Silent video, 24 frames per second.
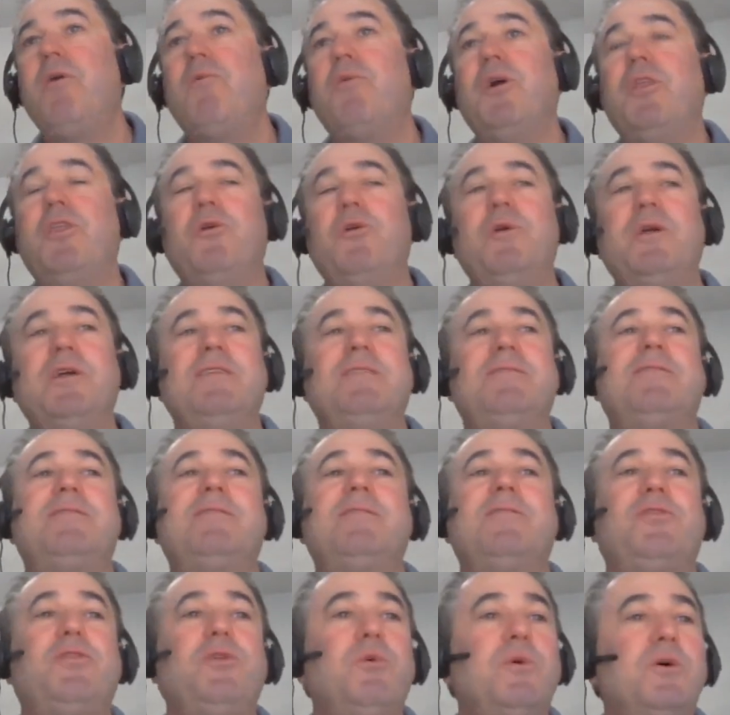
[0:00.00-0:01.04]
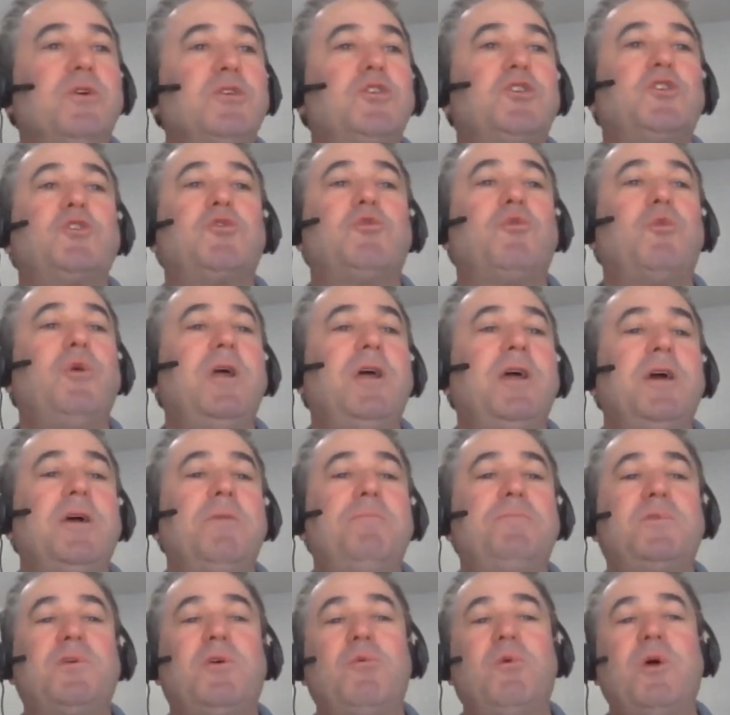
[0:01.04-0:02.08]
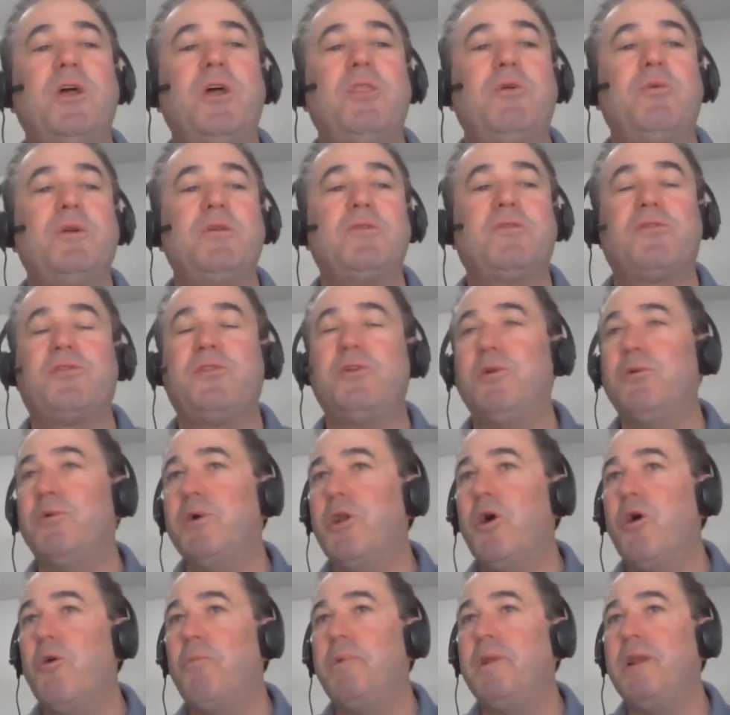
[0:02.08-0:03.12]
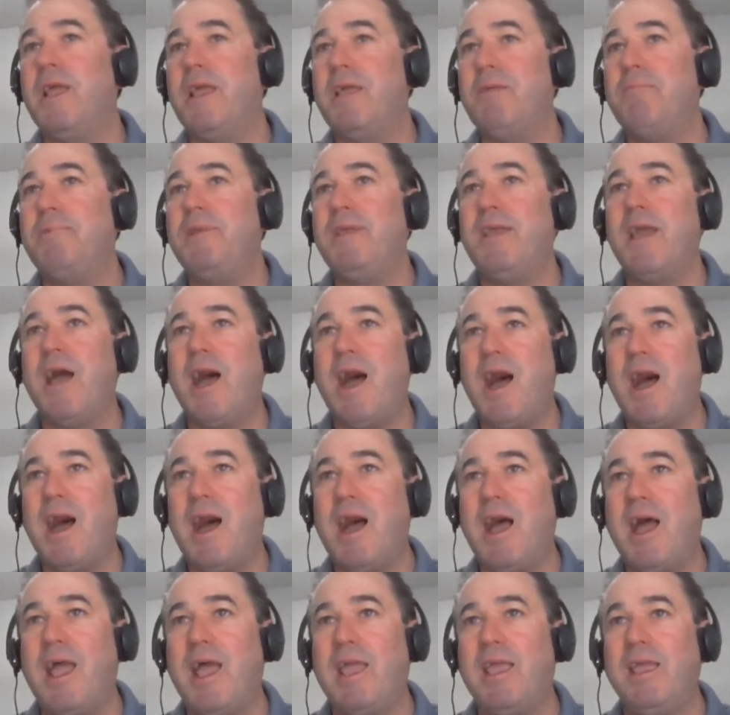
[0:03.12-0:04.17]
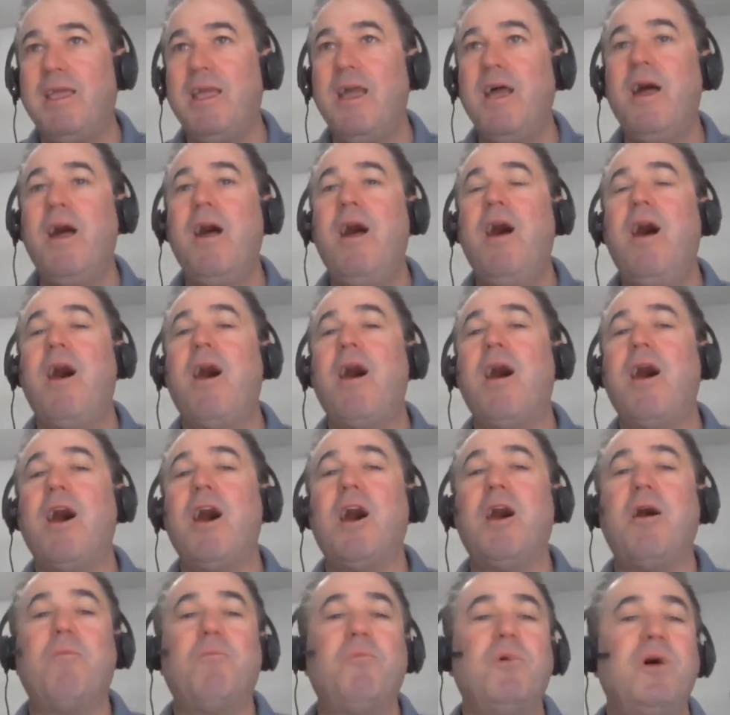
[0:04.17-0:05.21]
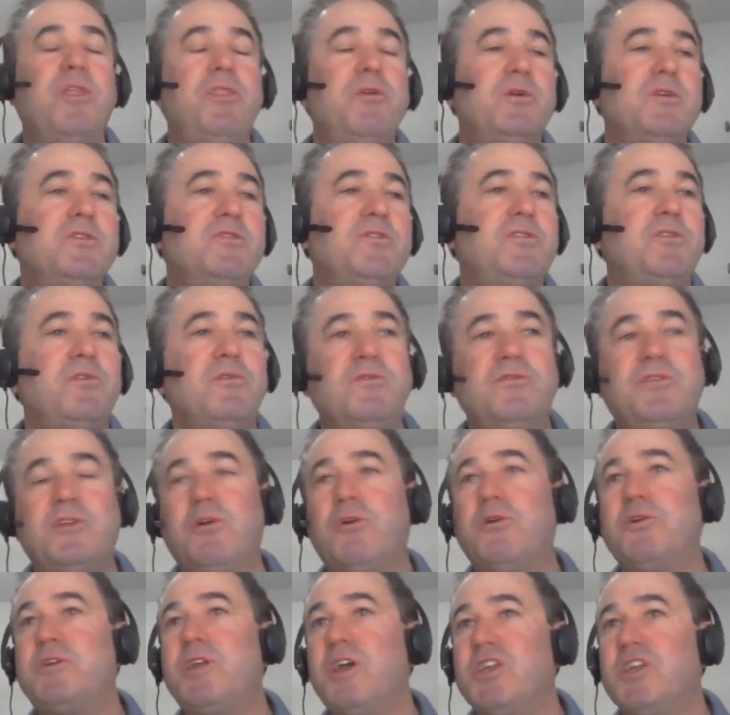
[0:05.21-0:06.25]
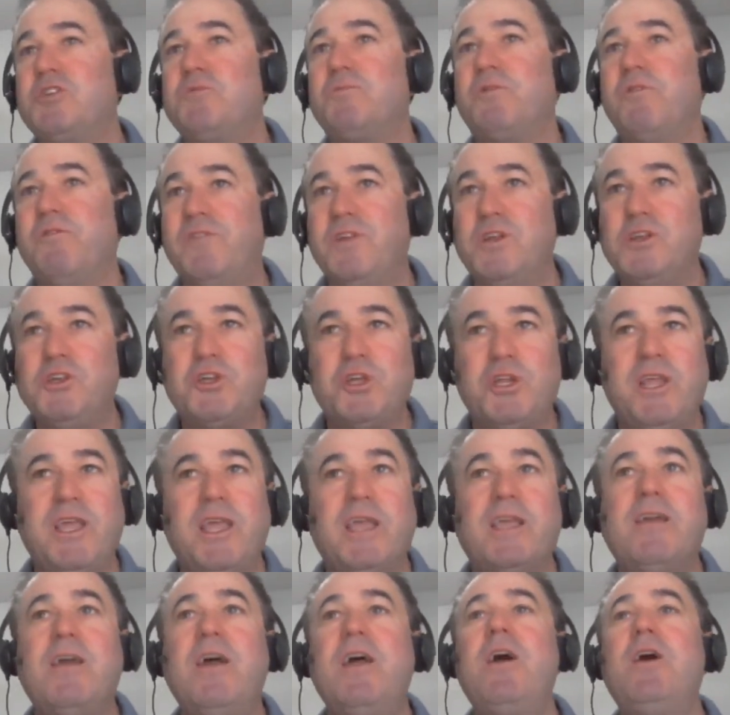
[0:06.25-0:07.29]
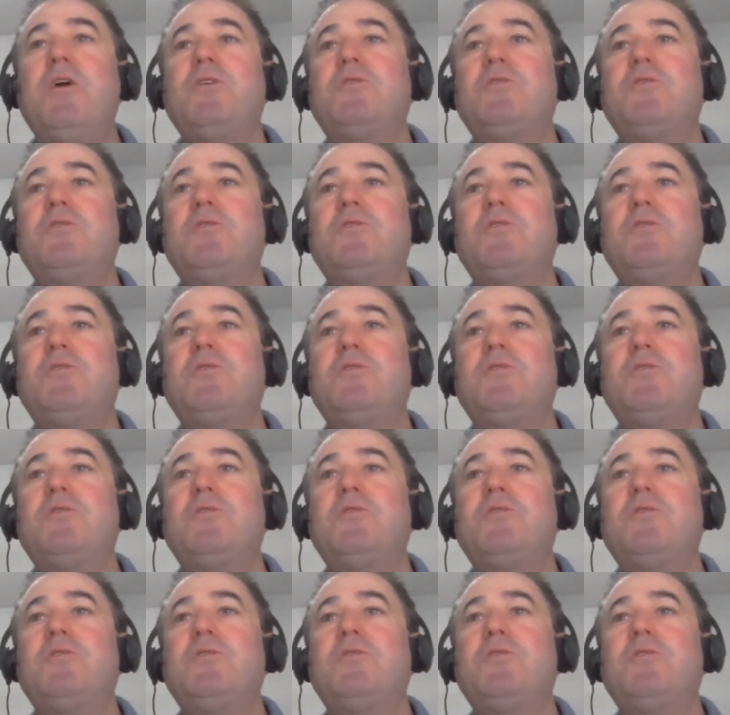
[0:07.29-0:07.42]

whether it's through a script or whether it's through an open API, whether it's through zero-touch provisioning.